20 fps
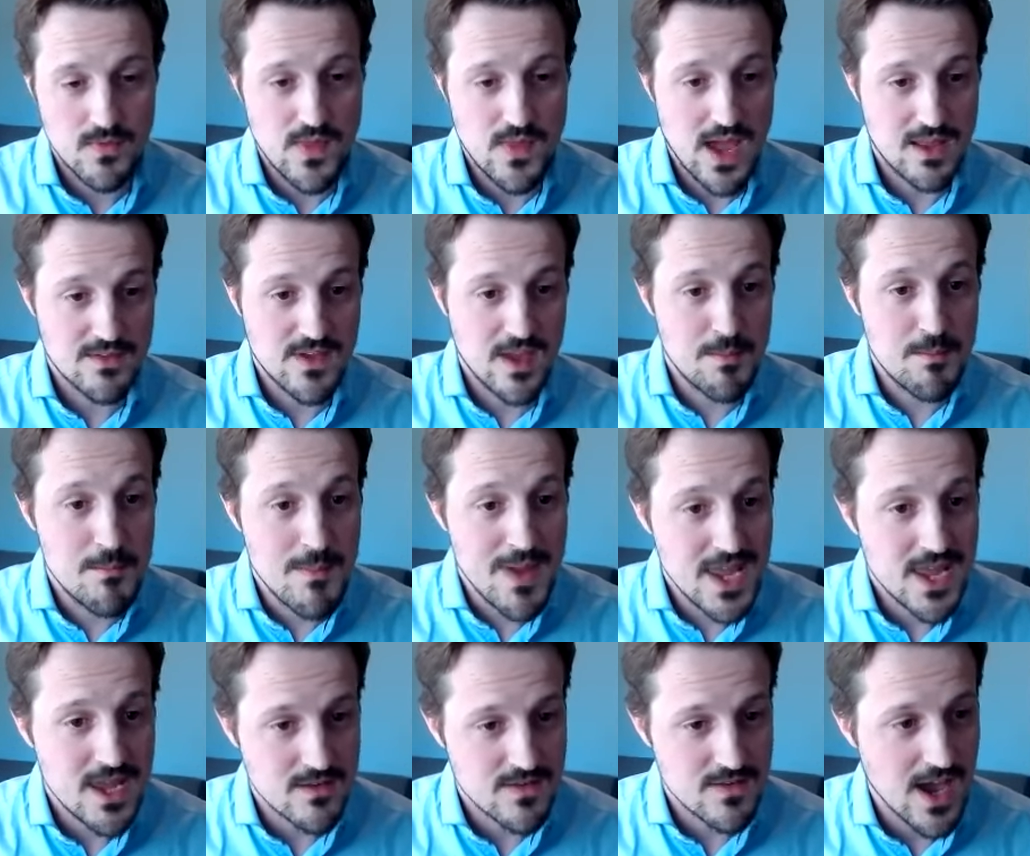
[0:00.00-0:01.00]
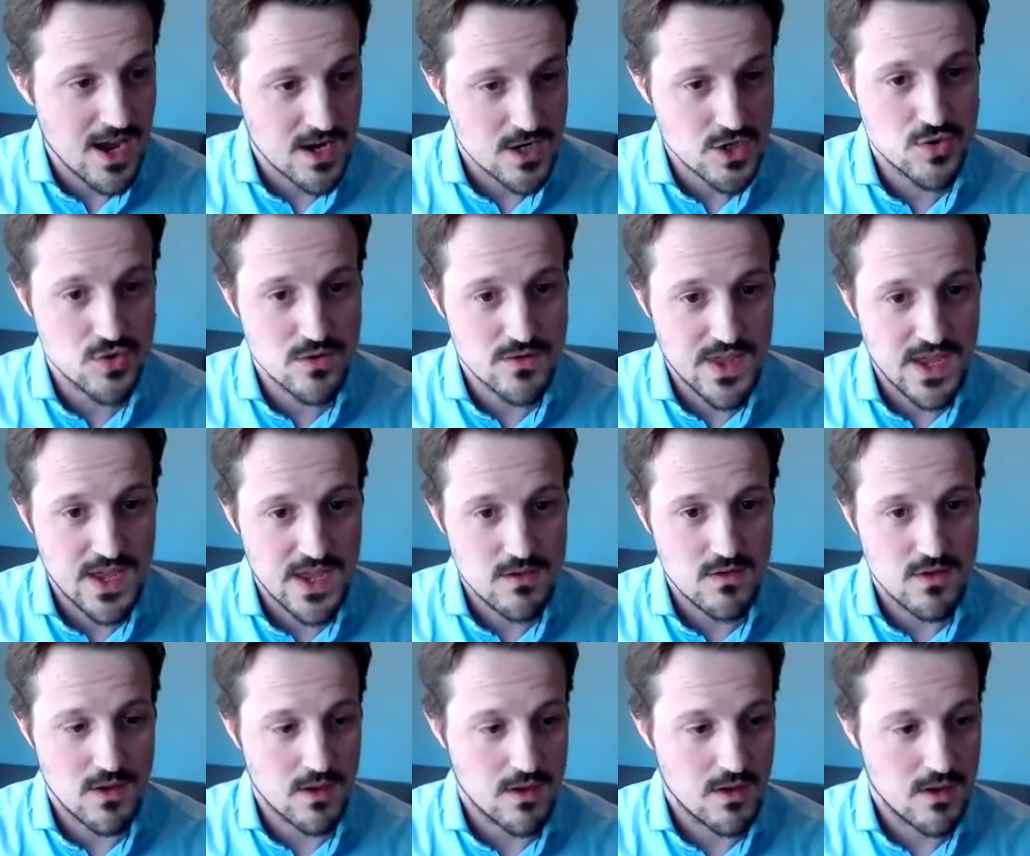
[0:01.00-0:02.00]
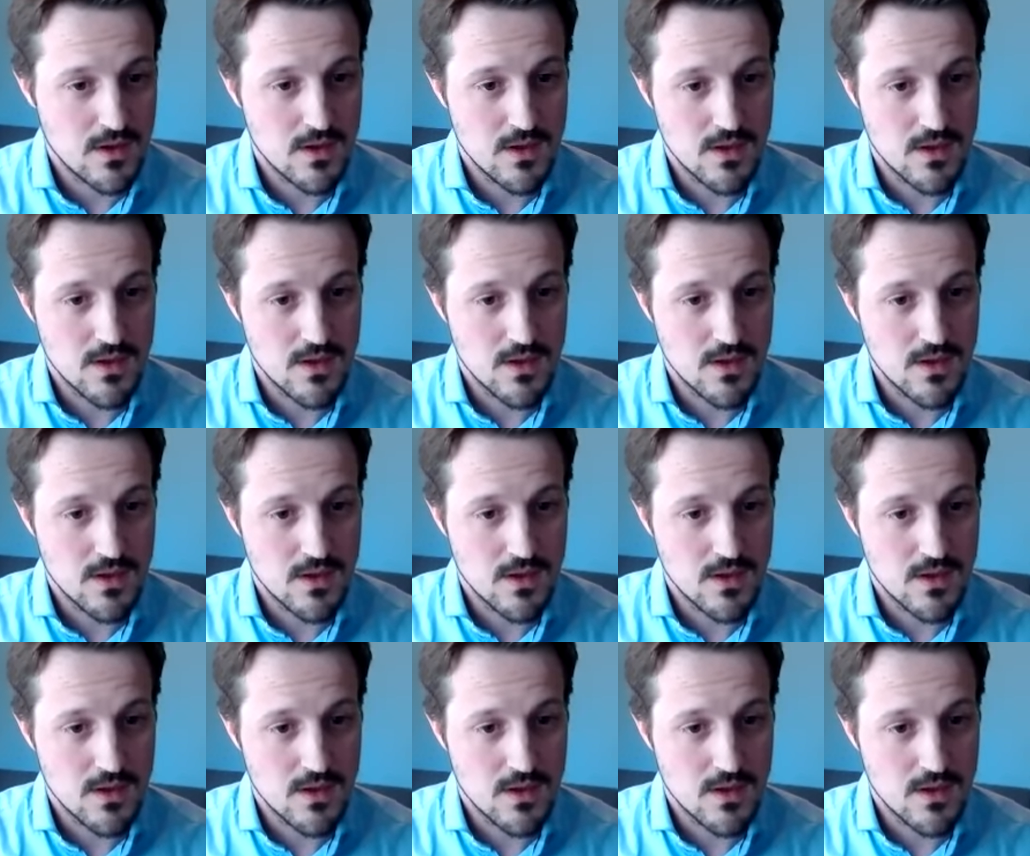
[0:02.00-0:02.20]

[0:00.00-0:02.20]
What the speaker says: that and make it actual data.